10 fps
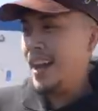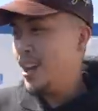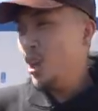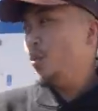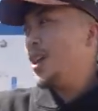I
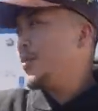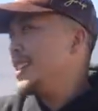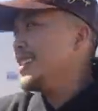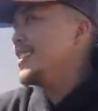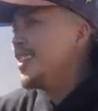don't know, what are
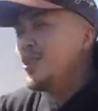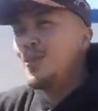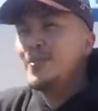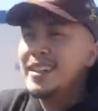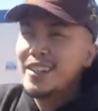we
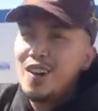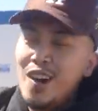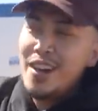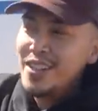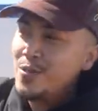gonna
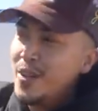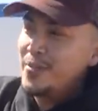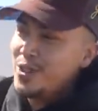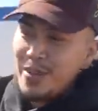call this whip?